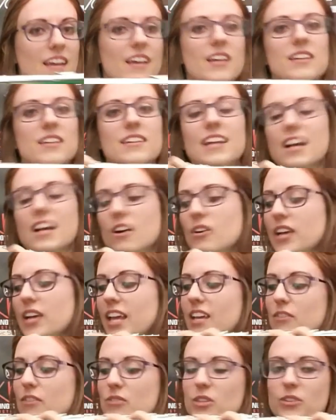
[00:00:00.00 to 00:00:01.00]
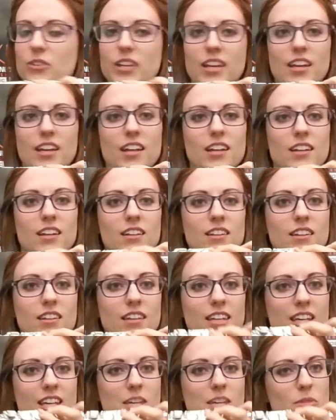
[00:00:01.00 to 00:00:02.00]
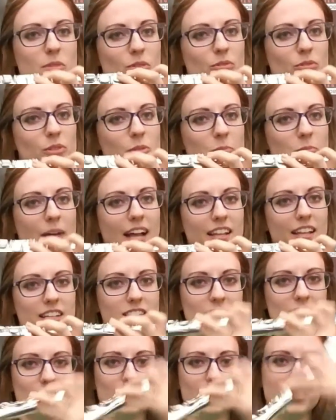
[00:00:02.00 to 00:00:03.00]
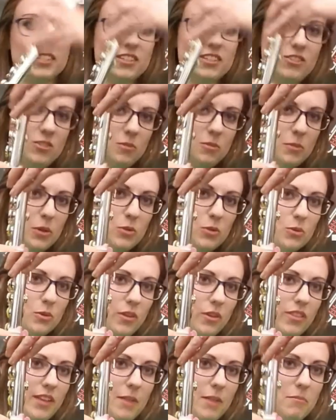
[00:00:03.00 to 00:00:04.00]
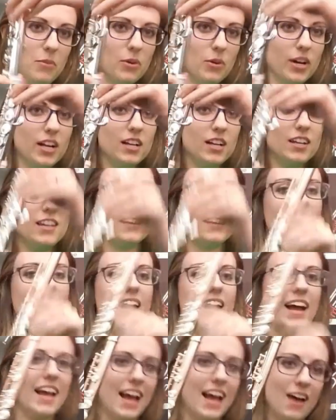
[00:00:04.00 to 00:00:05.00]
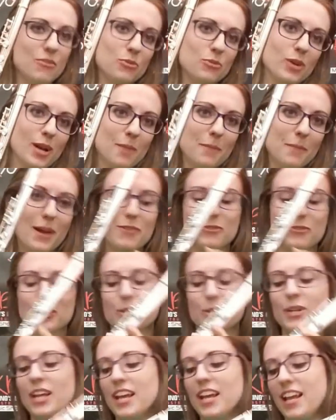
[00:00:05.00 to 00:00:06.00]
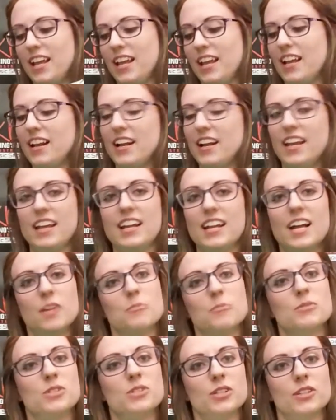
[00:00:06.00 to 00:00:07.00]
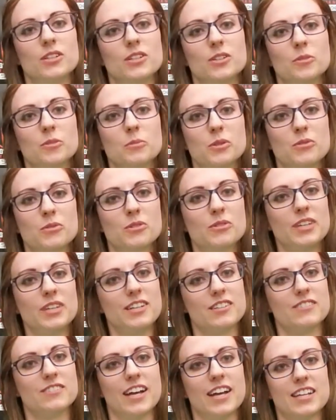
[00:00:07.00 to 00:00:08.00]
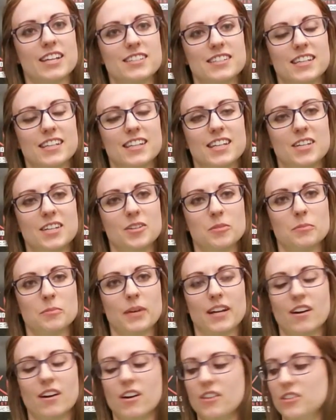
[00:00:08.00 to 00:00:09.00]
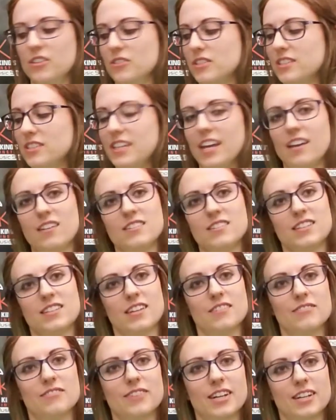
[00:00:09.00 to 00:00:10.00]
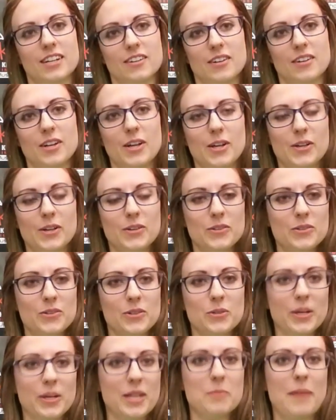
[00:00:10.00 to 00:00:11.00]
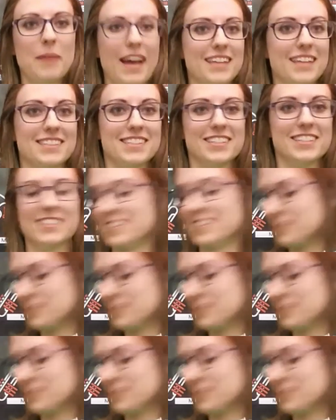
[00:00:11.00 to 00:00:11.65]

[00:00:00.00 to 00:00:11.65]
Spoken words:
Now, if you can keep your flute balanced with this super cool thumb port, I have one on my flute, it helps you move your fingers fast, and then you can play all those scales and fun, quick passages.